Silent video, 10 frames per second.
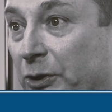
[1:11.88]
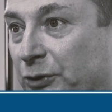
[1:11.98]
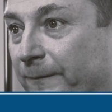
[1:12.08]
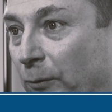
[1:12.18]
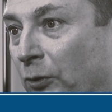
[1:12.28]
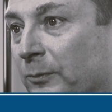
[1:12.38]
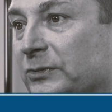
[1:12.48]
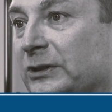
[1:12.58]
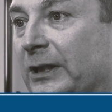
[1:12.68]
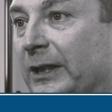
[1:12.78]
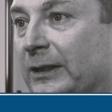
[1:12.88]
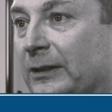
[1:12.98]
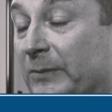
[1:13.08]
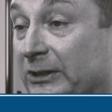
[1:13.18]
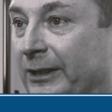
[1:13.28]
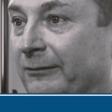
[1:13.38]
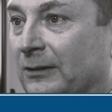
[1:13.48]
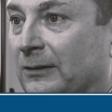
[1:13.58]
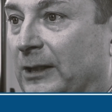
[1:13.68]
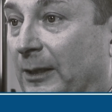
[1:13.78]
which forms in
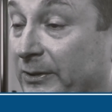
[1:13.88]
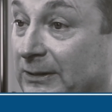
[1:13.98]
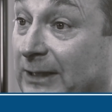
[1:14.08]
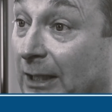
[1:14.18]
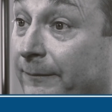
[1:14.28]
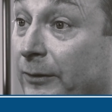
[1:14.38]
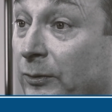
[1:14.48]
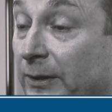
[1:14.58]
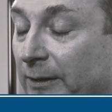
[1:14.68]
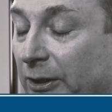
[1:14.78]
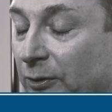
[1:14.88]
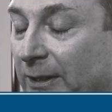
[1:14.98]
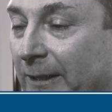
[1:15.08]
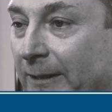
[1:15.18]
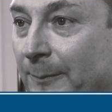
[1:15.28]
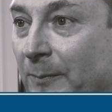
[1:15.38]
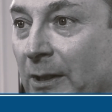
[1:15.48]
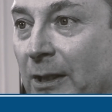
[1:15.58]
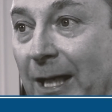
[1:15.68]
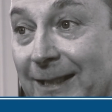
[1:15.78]
material up at Sellafield in the UK
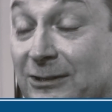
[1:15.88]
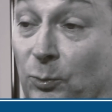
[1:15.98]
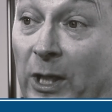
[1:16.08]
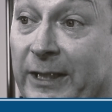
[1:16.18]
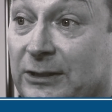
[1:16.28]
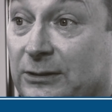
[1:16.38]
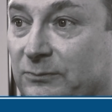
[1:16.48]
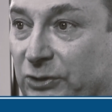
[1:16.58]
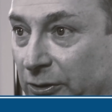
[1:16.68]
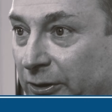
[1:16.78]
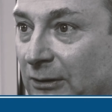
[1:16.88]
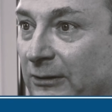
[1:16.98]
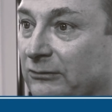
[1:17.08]
and is a waste. To the nuclear